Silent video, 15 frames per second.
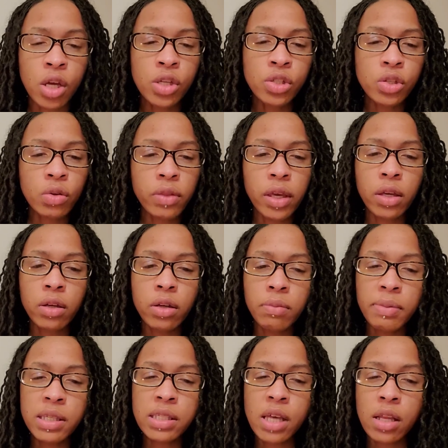So they could
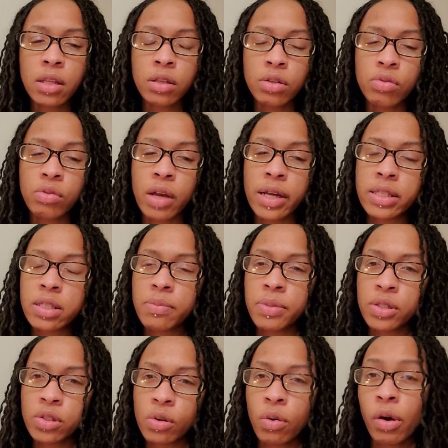be telling you not to be
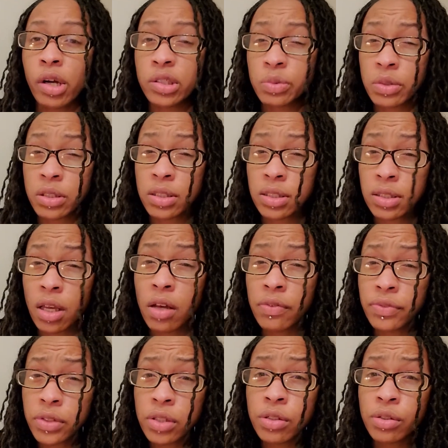so harsh with
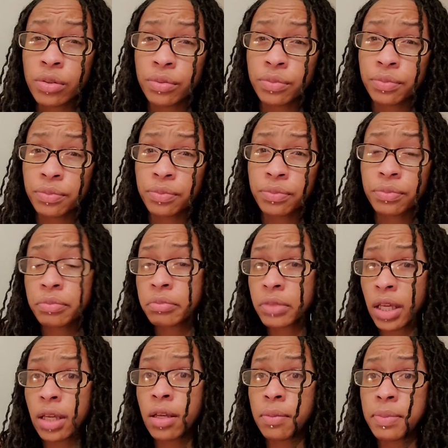yourself too.
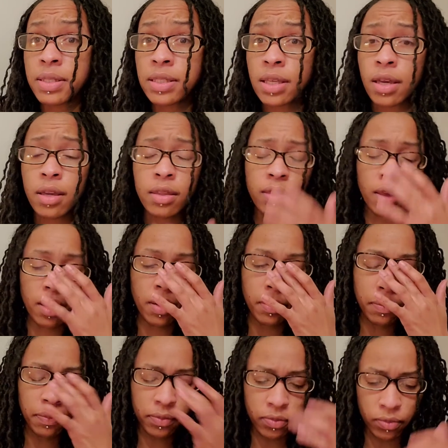They could be saying that.
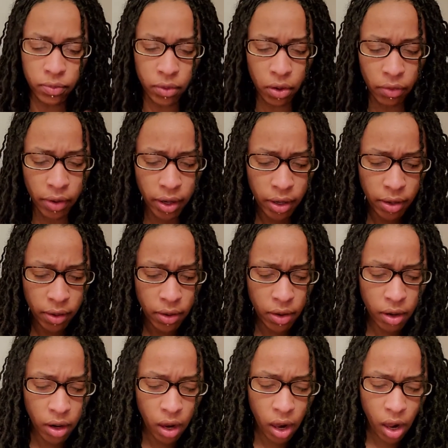All right?
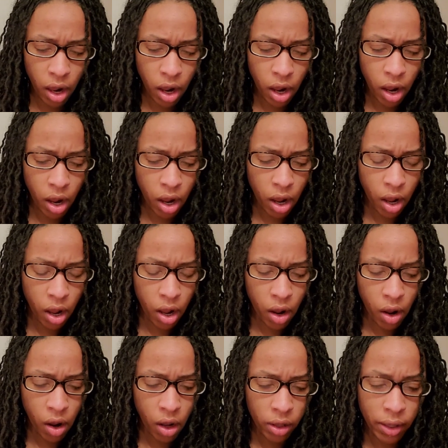
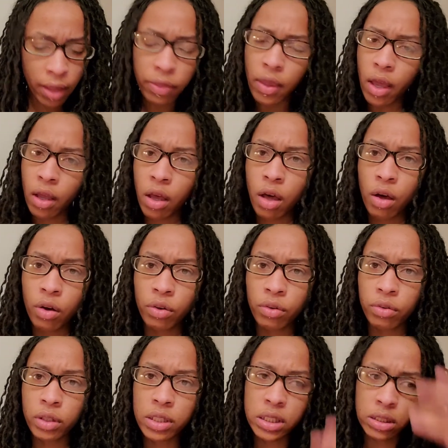Let that go.
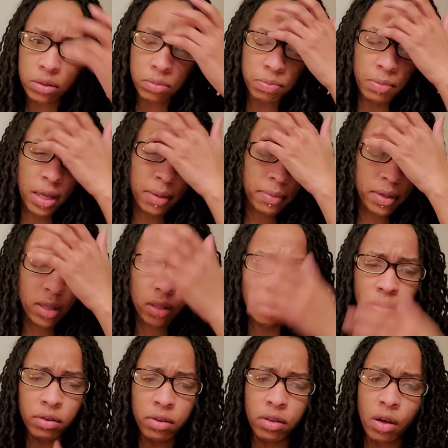Because
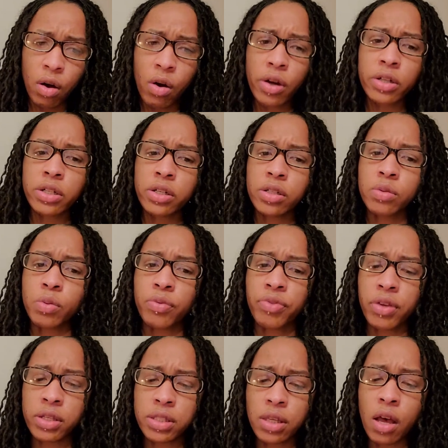maybe the harshness with
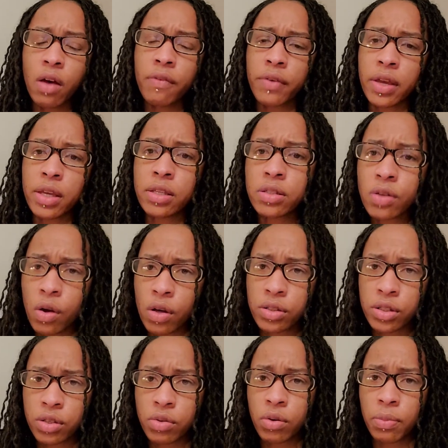yourself is
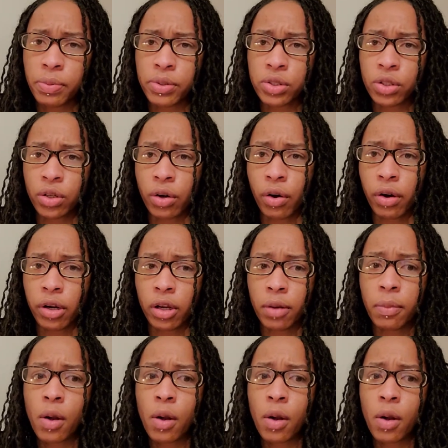causing you to put your guard up.